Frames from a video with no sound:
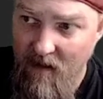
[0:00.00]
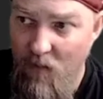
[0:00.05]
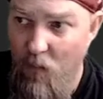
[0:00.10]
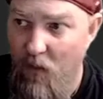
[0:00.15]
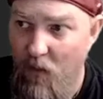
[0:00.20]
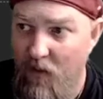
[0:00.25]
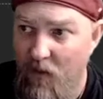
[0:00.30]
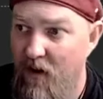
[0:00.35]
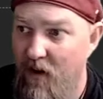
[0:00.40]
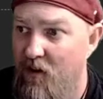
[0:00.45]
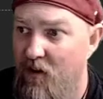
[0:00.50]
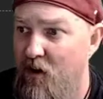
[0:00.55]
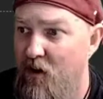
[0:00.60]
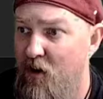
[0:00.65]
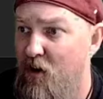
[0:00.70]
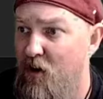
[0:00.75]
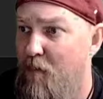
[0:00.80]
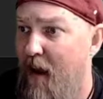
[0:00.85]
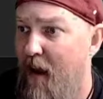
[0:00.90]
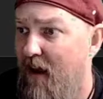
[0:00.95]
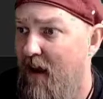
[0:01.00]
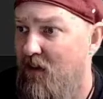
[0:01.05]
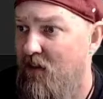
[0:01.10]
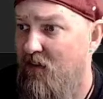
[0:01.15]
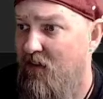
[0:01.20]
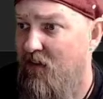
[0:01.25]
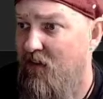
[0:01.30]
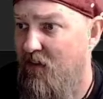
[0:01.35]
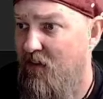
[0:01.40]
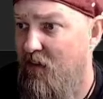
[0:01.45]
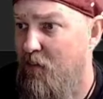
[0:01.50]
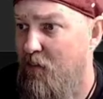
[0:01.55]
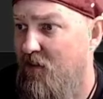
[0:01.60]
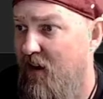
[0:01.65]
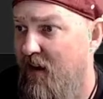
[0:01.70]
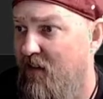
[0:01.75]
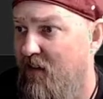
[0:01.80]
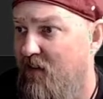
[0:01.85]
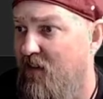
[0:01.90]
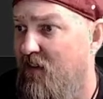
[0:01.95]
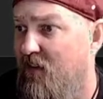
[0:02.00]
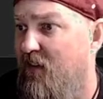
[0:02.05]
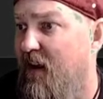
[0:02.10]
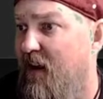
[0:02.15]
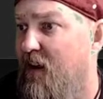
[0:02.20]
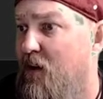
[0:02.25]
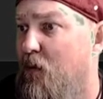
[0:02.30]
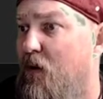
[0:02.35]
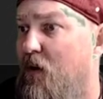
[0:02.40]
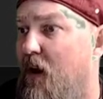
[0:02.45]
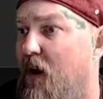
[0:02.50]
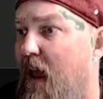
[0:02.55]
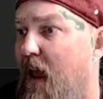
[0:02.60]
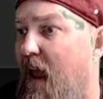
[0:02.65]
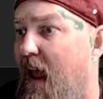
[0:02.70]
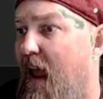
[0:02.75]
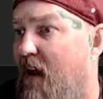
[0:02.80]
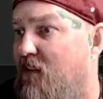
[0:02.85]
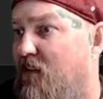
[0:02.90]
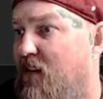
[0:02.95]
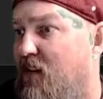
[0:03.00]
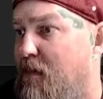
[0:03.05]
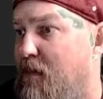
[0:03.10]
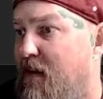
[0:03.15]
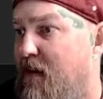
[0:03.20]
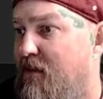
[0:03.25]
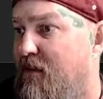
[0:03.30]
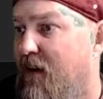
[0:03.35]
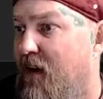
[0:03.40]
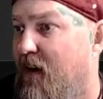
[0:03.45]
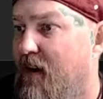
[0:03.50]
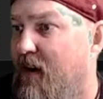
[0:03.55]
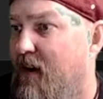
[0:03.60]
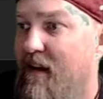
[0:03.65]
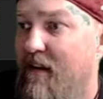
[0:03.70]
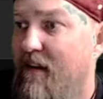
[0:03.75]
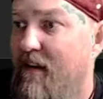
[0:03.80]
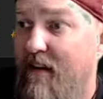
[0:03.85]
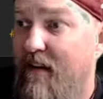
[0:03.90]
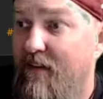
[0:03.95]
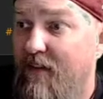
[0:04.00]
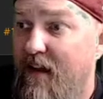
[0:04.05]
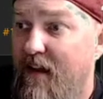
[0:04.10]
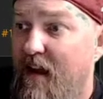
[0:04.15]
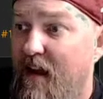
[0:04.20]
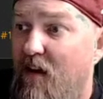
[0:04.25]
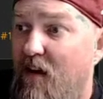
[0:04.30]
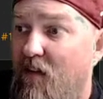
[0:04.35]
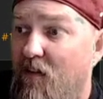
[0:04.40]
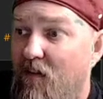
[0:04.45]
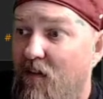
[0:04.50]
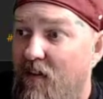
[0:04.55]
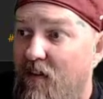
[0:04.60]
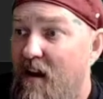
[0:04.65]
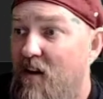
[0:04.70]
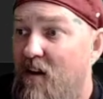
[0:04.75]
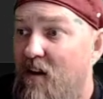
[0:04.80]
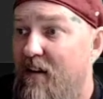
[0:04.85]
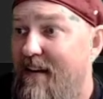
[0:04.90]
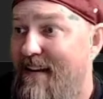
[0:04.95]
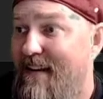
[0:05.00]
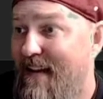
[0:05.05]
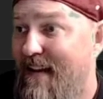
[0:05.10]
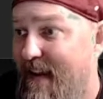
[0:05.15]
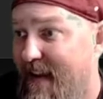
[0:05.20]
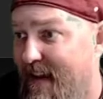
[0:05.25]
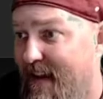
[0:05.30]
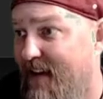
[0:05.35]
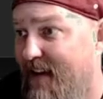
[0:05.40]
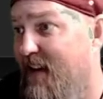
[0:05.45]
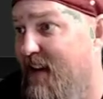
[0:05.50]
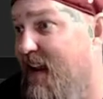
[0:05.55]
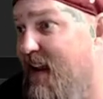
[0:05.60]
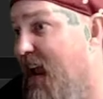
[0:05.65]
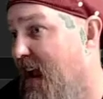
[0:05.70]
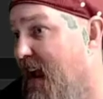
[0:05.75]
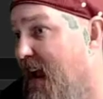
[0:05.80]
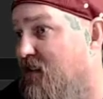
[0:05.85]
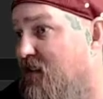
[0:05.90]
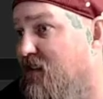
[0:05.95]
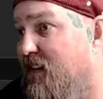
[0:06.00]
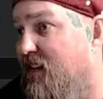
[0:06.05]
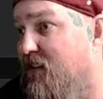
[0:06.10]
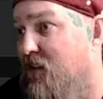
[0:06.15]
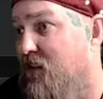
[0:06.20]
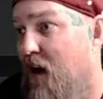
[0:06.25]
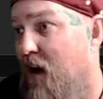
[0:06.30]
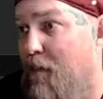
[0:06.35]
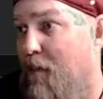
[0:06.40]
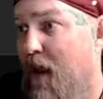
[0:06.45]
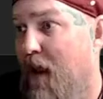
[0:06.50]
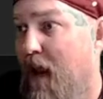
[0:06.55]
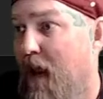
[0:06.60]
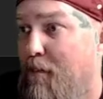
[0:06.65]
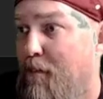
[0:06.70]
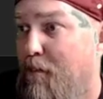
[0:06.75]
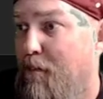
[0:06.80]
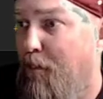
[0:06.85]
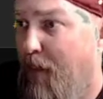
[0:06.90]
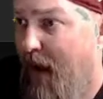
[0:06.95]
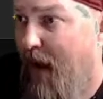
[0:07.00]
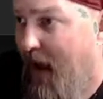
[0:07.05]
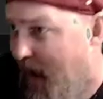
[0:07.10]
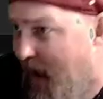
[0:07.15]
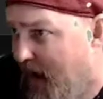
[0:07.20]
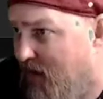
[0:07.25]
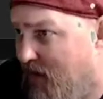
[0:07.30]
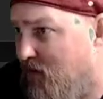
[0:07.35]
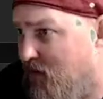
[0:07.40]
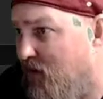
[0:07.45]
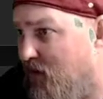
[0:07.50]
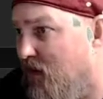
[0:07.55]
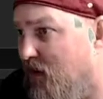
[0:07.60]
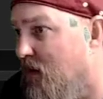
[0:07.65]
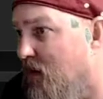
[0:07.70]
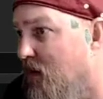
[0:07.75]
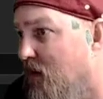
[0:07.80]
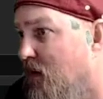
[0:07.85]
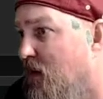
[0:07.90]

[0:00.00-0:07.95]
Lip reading: With our new pattern system changes, it would actually be very nice if the elves there did actually drop a pattern